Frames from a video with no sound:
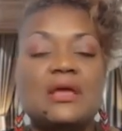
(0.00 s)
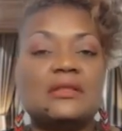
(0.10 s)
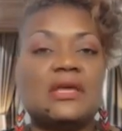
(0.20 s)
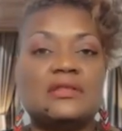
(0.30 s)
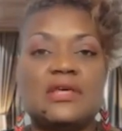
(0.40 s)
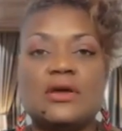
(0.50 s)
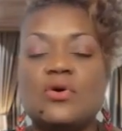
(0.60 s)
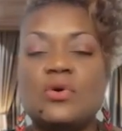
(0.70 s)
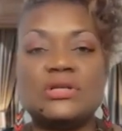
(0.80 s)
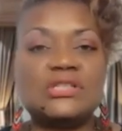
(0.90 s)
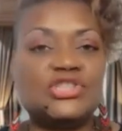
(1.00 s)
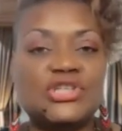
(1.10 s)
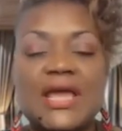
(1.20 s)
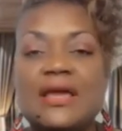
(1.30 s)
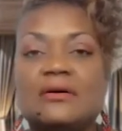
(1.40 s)
They're going to
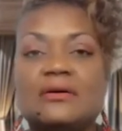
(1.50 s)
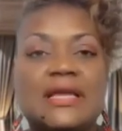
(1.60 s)
jail.